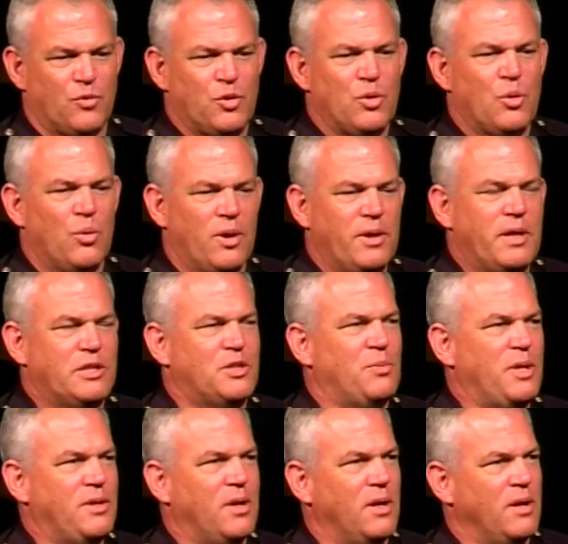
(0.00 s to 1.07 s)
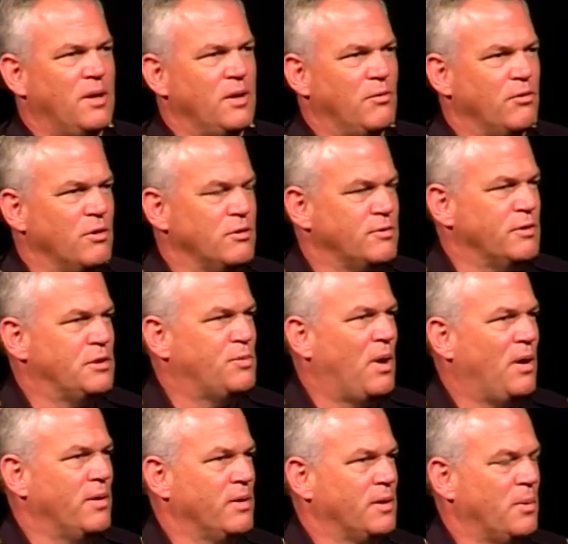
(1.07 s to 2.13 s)
do what needs to be done in the first
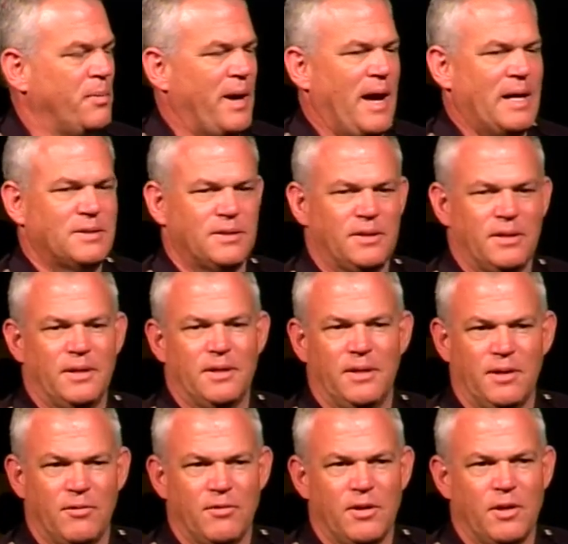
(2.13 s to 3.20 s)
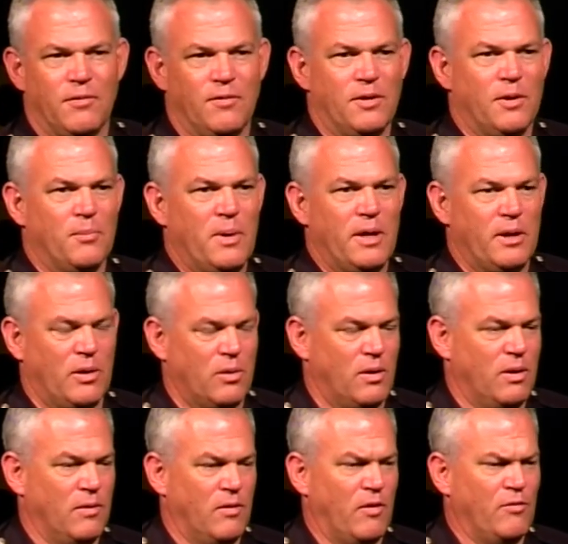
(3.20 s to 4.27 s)
responder capacity in the event of a medical
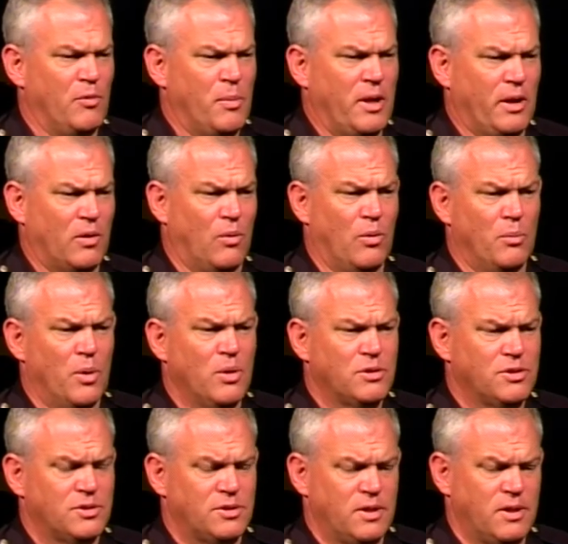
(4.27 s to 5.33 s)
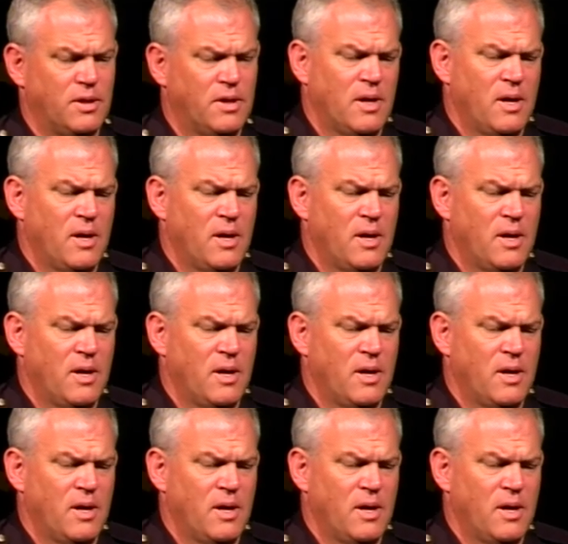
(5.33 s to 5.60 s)
uh, of a medical emergency.